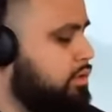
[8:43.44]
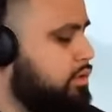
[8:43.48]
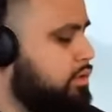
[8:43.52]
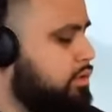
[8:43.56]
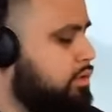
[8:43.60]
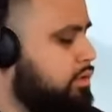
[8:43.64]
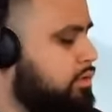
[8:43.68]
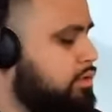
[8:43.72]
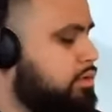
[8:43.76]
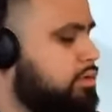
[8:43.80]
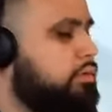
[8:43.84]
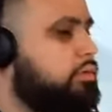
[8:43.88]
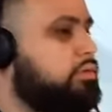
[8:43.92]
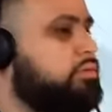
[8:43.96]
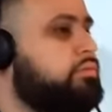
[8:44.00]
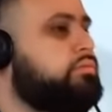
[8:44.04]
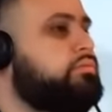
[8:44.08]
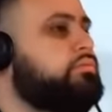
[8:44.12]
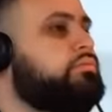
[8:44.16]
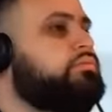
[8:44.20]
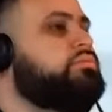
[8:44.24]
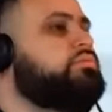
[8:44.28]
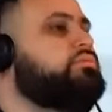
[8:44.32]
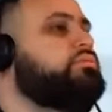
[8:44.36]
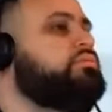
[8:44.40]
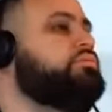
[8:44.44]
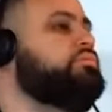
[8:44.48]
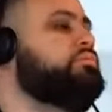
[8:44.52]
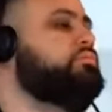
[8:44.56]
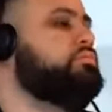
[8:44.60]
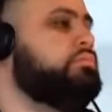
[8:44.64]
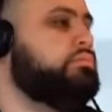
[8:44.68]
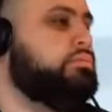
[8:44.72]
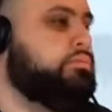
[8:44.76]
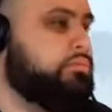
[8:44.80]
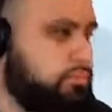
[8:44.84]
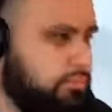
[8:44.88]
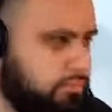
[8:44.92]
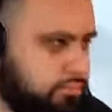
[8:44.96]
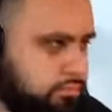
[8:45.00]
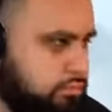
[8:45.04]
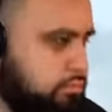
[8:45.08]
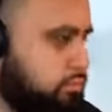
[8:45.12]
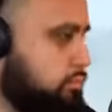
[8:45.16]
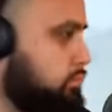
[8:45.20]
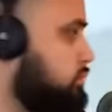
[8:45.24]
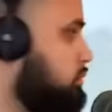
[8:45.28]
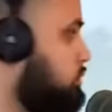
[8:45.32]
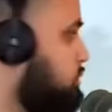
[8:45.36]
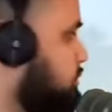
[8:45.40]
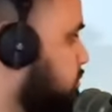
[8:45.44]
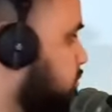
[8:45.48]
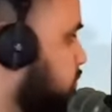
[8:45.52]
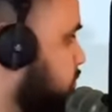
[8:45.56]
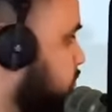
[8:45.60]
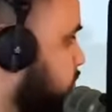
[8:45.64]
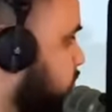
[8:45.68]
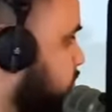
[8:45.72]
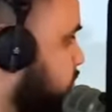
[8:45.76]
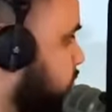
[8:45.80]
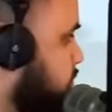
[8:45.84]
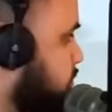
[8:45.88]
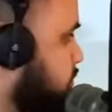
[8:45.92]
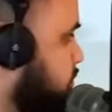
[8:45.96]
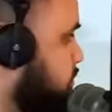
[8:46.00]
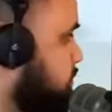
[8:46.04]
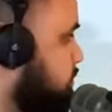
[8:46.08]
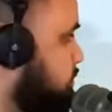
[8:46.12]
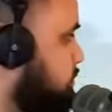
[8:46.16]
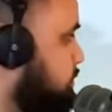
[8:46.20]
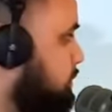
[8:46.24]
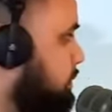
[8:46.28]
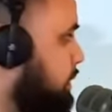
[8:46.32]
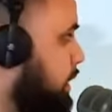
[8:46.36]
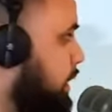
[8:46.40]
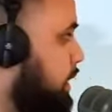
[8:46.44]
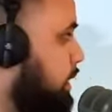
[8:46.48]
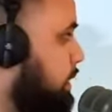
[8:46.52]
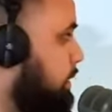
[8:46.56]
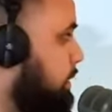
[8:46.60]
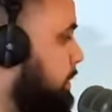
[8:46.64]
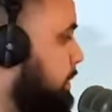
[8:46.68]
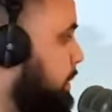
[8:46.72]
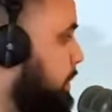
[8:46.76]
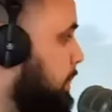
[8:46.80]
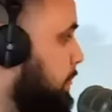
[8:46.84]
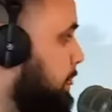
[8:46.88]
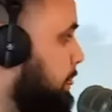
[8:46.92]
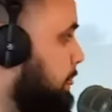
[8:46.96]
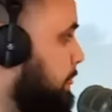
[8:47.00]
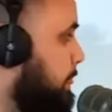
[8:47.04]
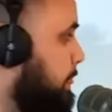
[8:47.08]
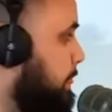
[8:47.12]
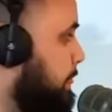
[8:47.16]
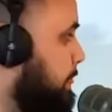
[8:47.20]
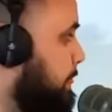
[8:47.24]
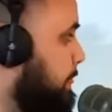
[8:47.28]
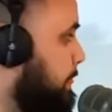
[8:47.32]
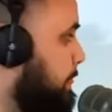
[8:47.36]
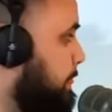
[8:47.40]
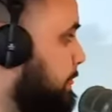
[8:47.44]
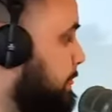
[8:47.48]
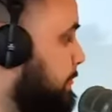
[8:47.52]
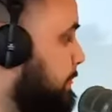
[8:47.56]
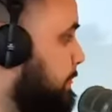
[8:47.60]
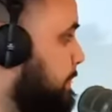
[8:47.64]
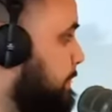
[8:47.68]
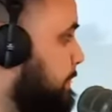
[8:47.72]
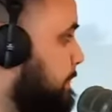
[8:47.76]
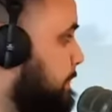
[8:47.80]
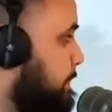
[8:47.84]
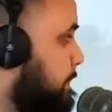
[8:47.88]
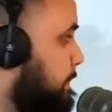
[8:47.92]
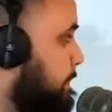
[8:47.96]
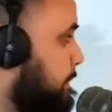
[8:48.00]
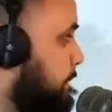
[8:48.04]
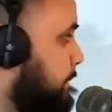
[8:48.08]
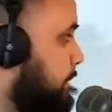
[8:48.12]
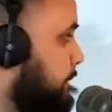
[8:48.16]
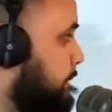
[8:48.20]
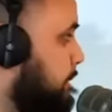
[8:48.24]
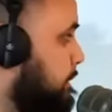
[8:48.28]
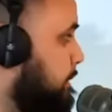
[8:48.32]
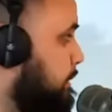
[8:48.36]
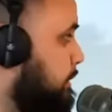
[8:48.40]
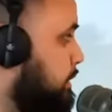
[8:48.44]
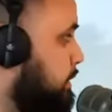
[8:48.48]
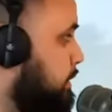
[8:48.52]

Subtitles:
The person shown says nothing.